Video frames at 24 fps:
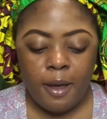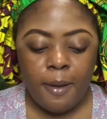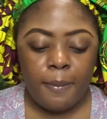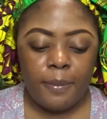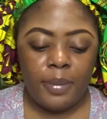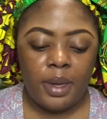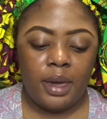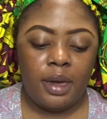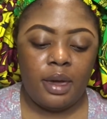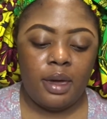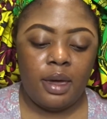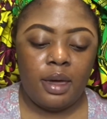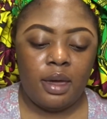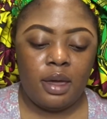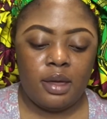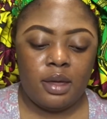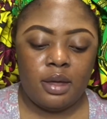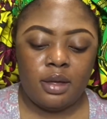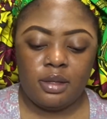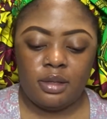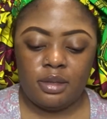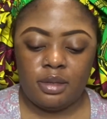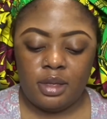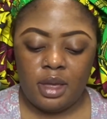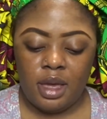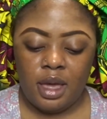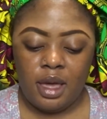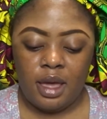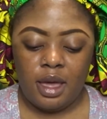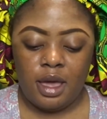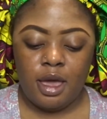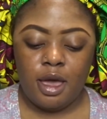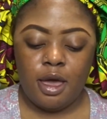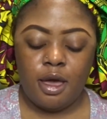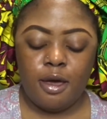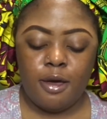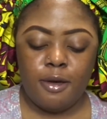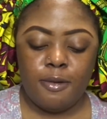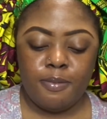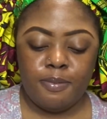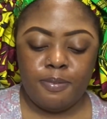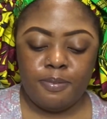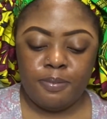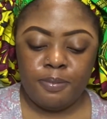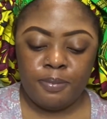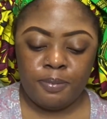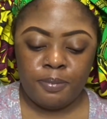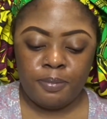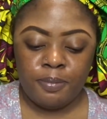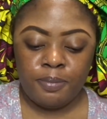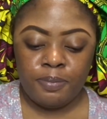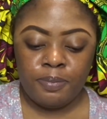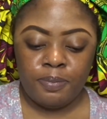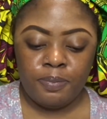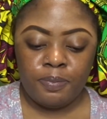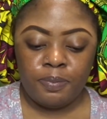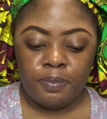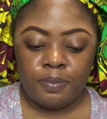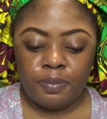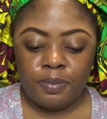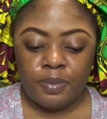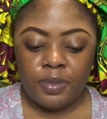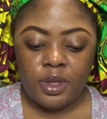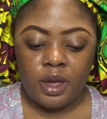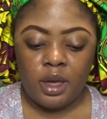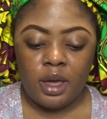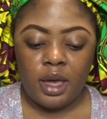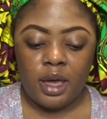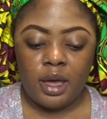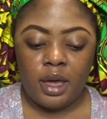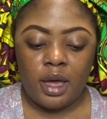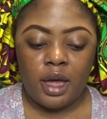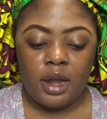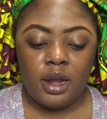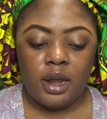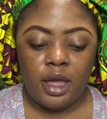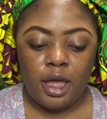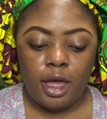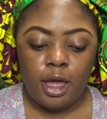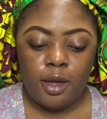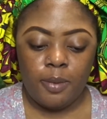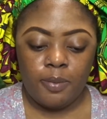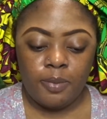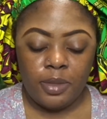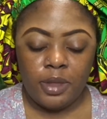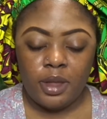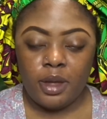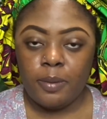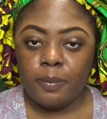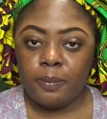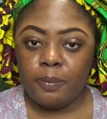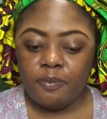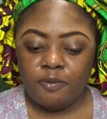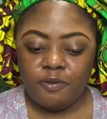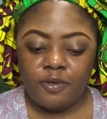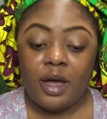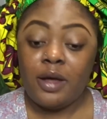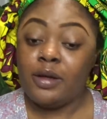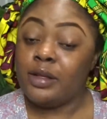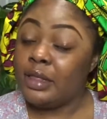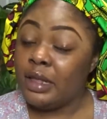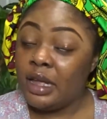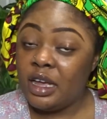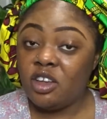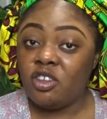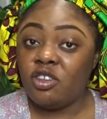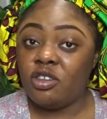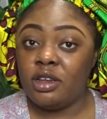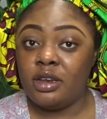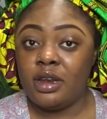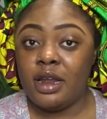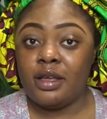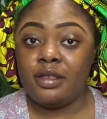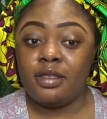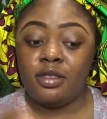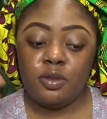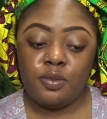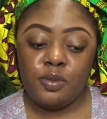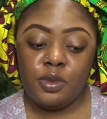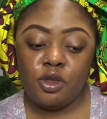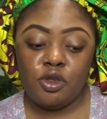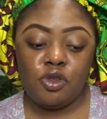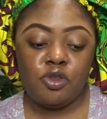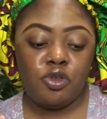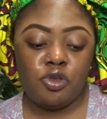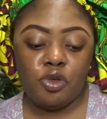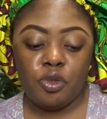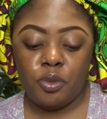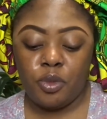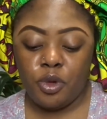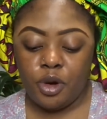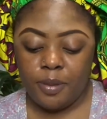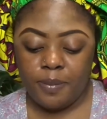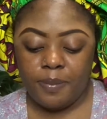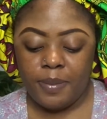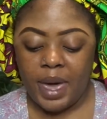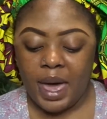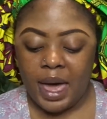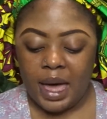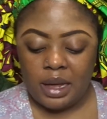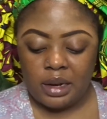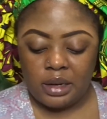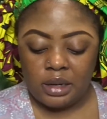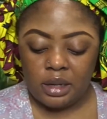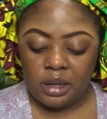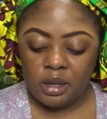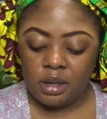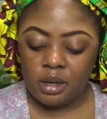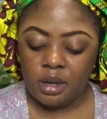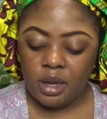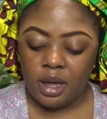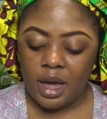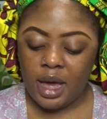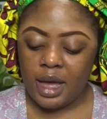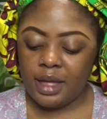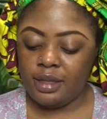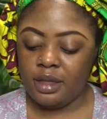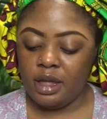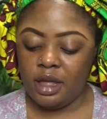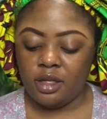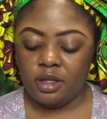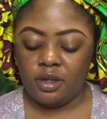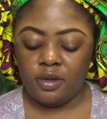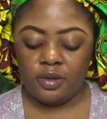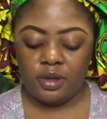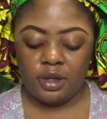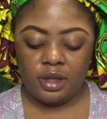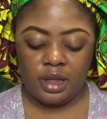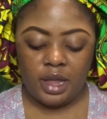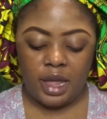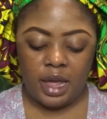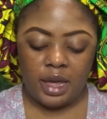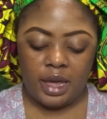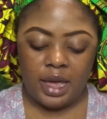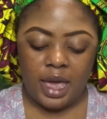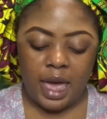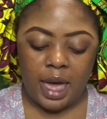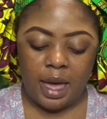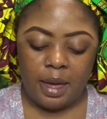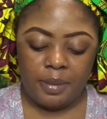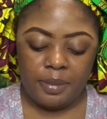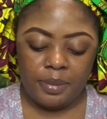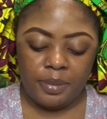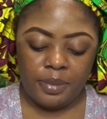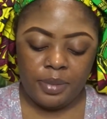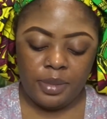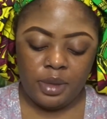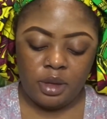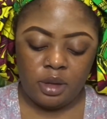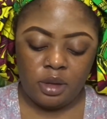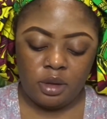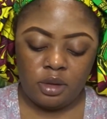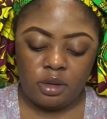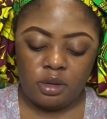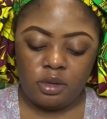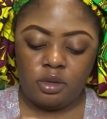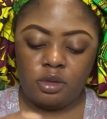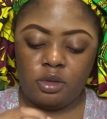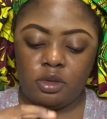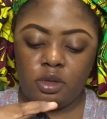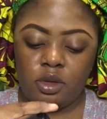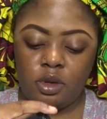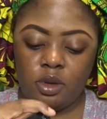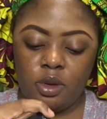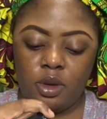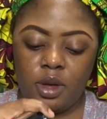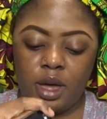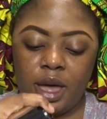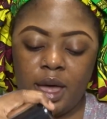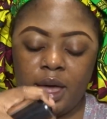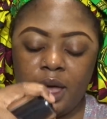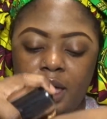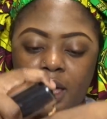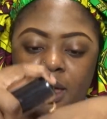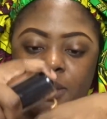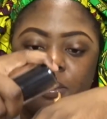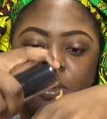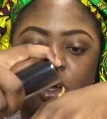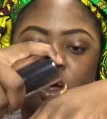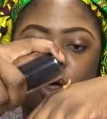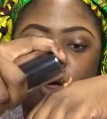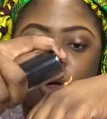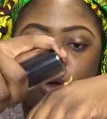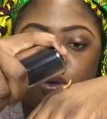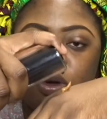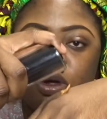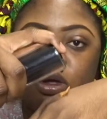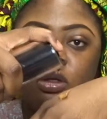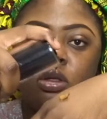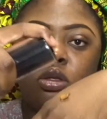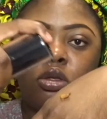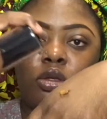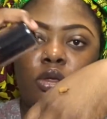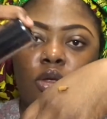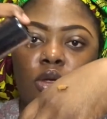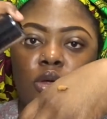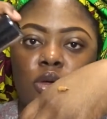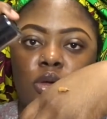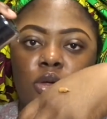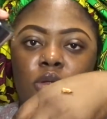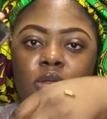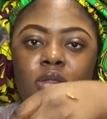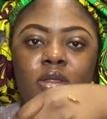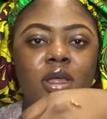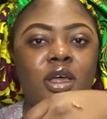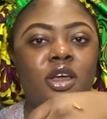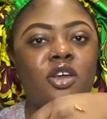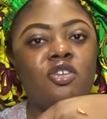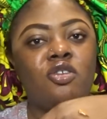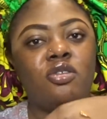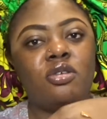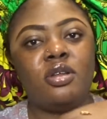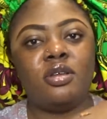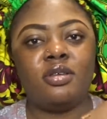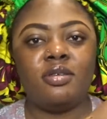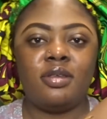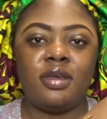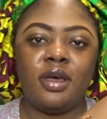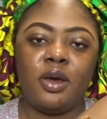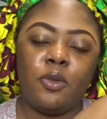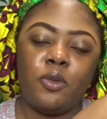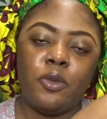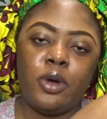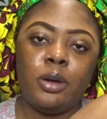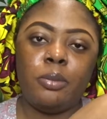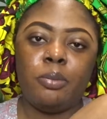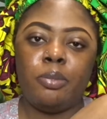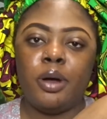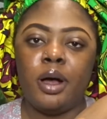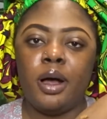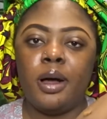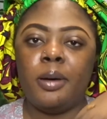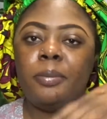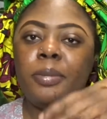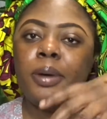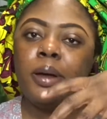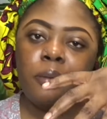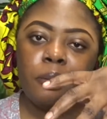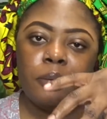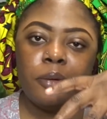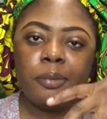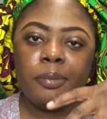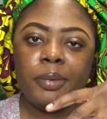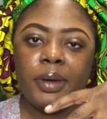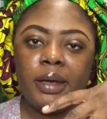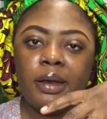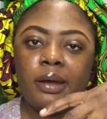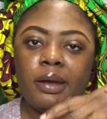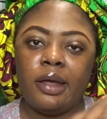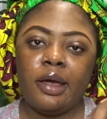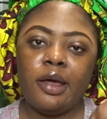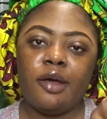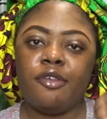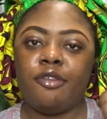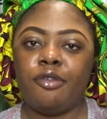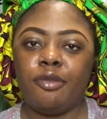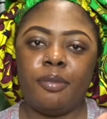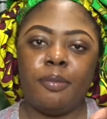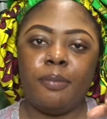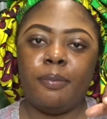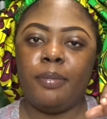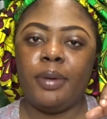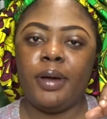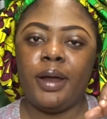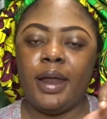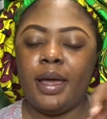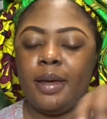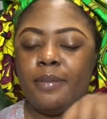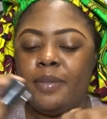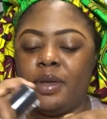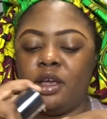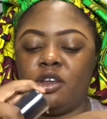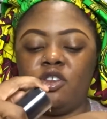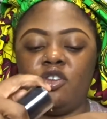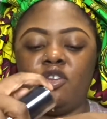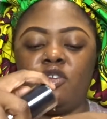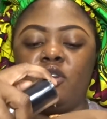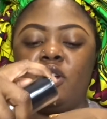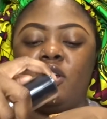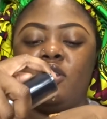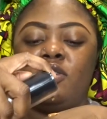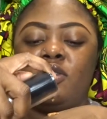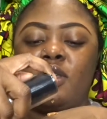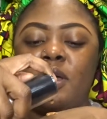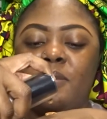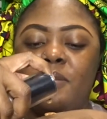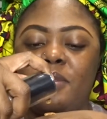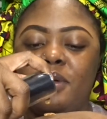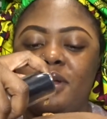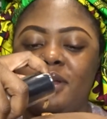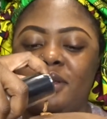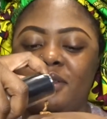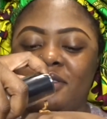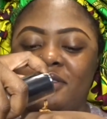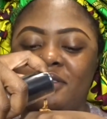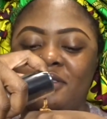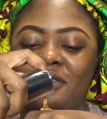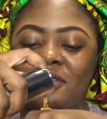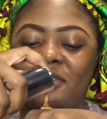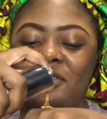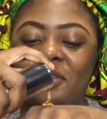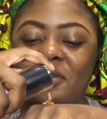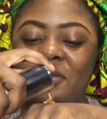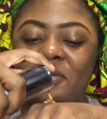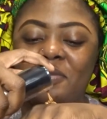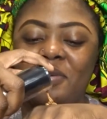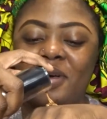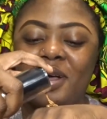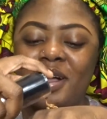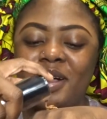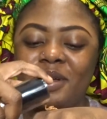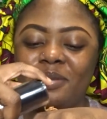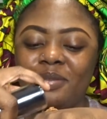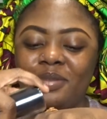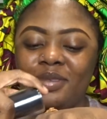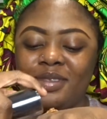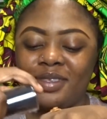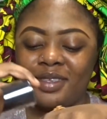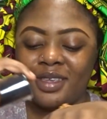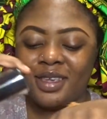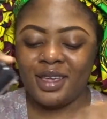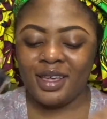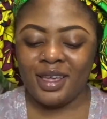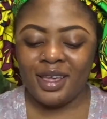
because it kind of helped the foundation not to be super matte at the end of the day. Yeah, so I am going to, they usually say 1 pump will be enough, but I'm extra, so I'm gonna do 2 pumps,